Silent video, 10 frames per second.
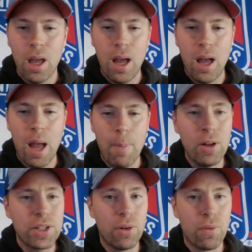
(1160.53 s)
I'm
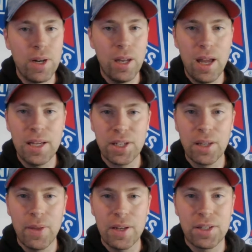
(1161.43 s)
also
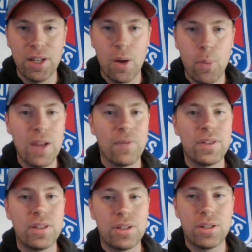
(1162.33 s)
realizing that we have
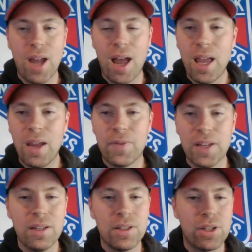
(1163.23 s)
dived
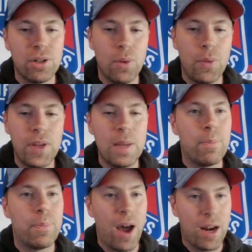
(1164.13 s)
into
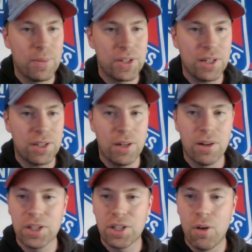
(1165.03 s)
the bottom six
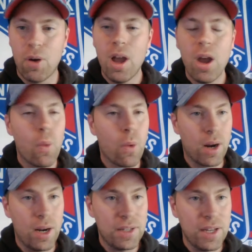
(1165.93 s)
here. So we're
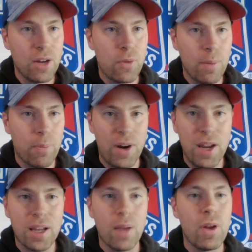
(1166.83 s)
going to take a quick
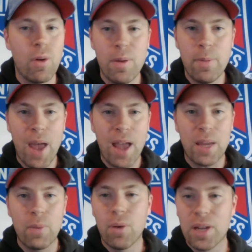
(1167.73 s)
break. We will be back
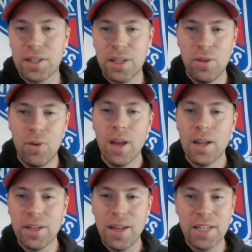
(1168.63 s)
and we will continue
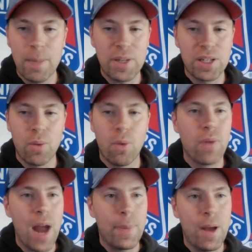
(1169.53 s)
today's episode. We'll
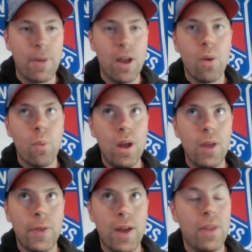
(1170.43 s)
wrap up
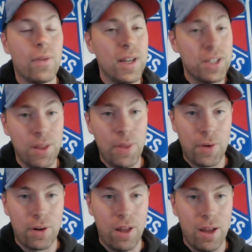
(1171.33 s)
with the rest of the
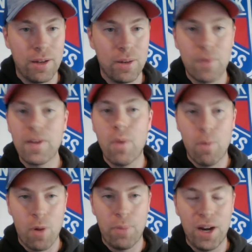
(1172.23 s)
third line. We've got one
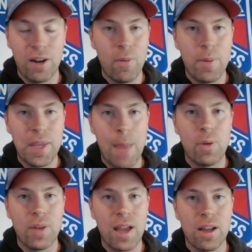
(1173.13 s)
more player that would be Capo
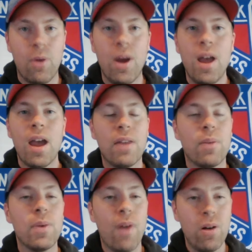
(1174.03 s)
Caco. And then
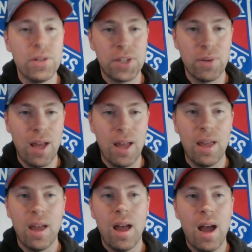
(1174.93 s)
we've also got
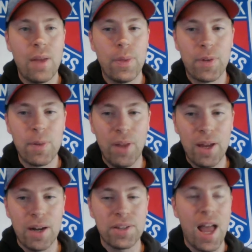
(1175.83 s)
the three
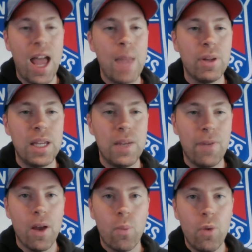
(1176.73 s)
players that I believe
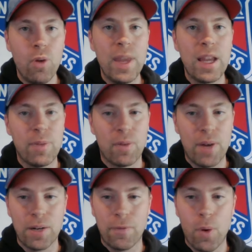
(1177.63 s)
we'll make up the
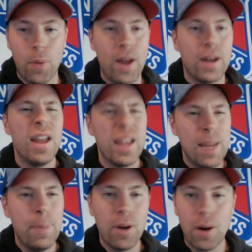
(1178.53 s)
Ranger fourth line. A
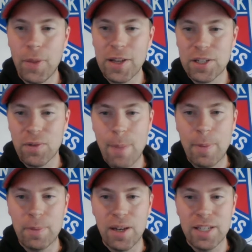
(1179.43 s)
couple other things to wrap
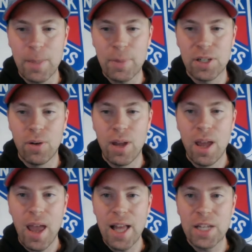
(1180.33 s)
up today's episode
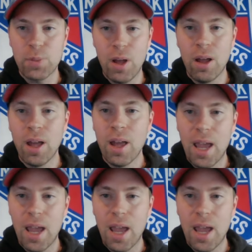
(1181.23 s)
as well.